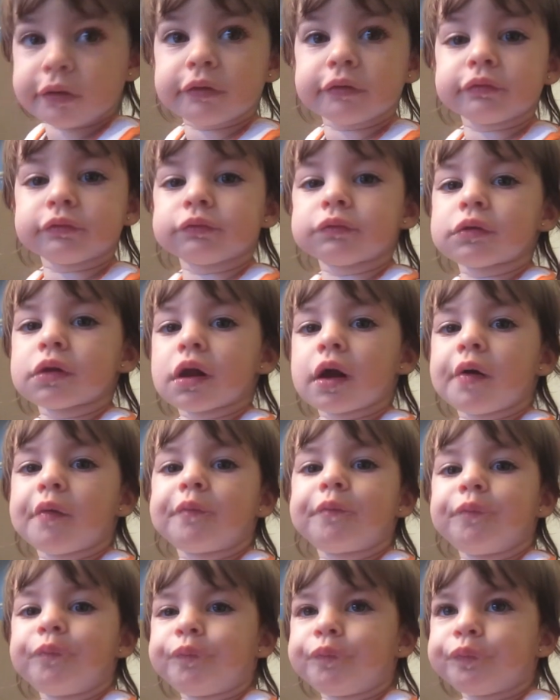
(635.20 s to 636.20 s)
What else can you
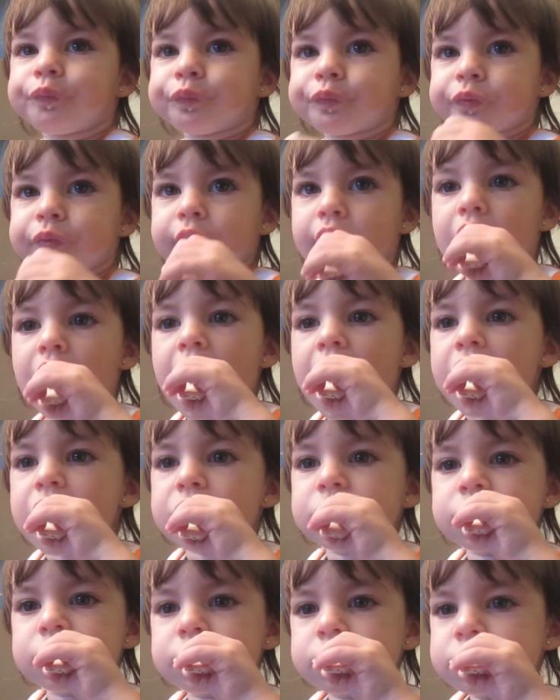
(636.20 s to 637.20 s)
tell everybody you know?
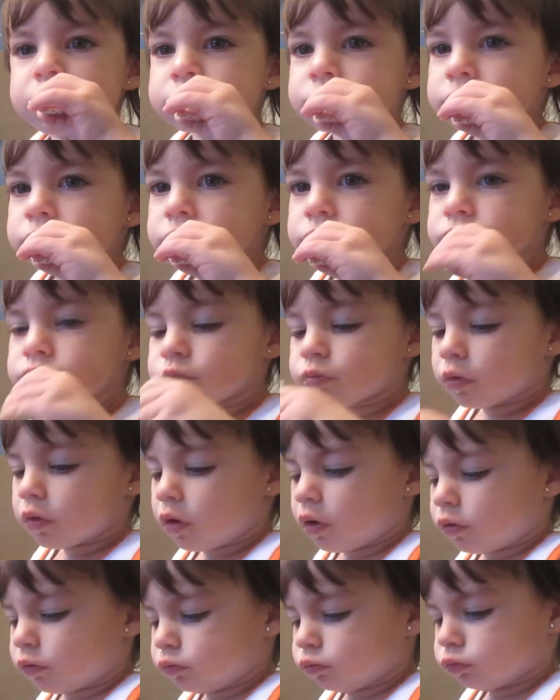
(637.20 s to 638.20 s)

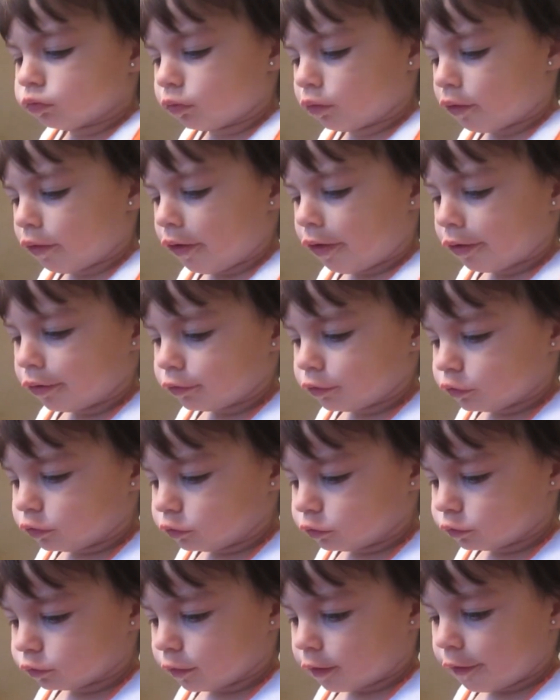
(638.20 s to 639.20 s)
Come on, they want to hear how much
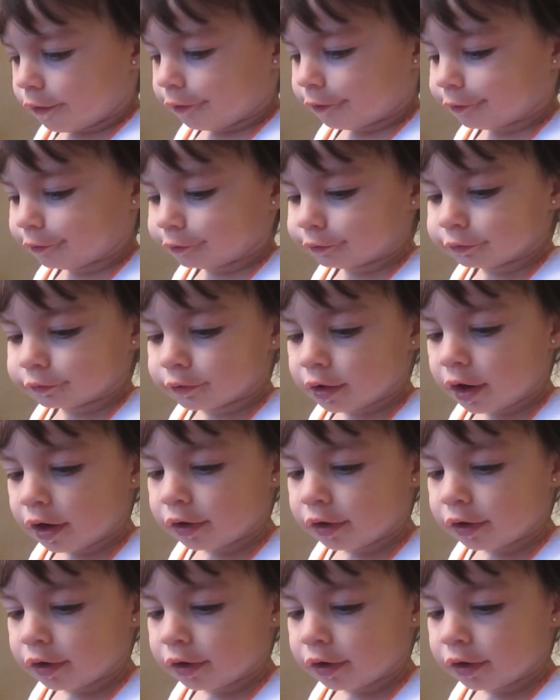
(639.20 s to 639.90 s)
you can talk.